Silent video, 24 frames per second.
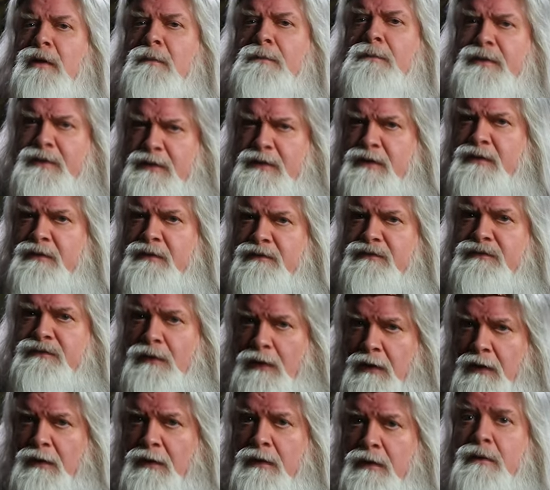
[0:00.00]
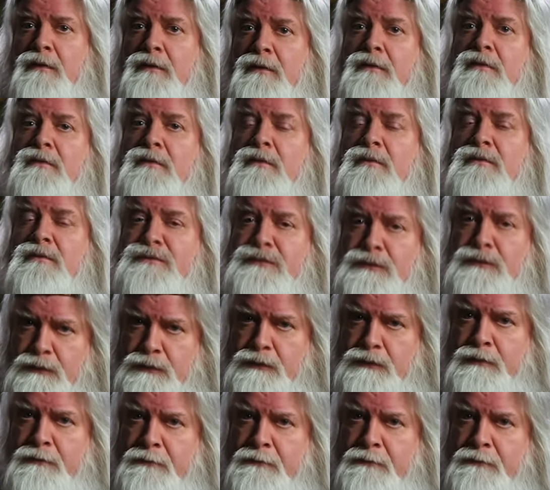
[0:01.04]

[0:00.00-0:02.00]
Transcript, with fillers: but these are few.